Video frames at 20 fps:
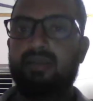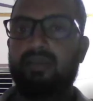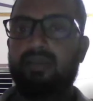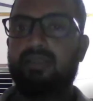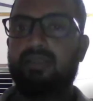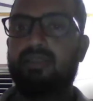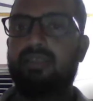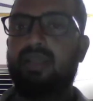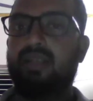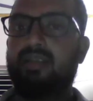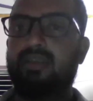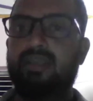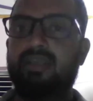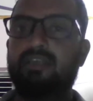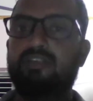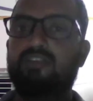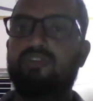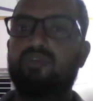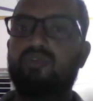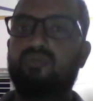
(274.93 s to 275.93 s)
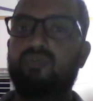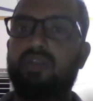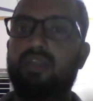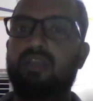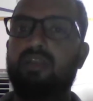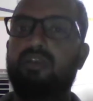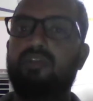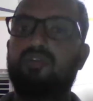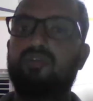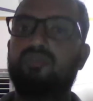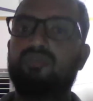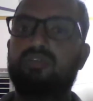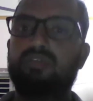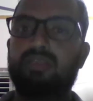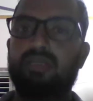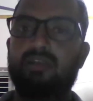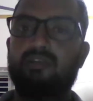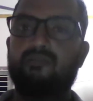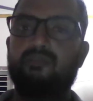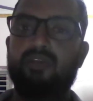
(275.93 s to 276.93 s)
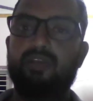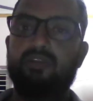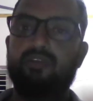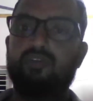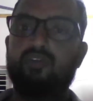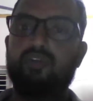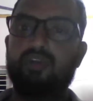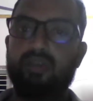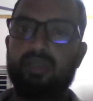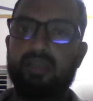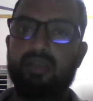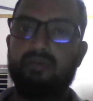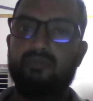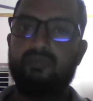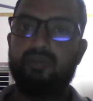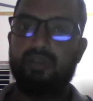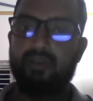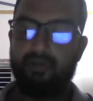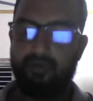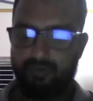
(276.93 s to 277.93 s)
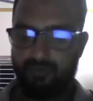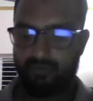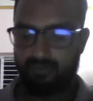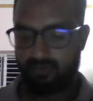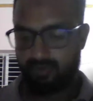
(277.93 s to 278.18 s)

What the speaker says: in that case you will use null value, not null value.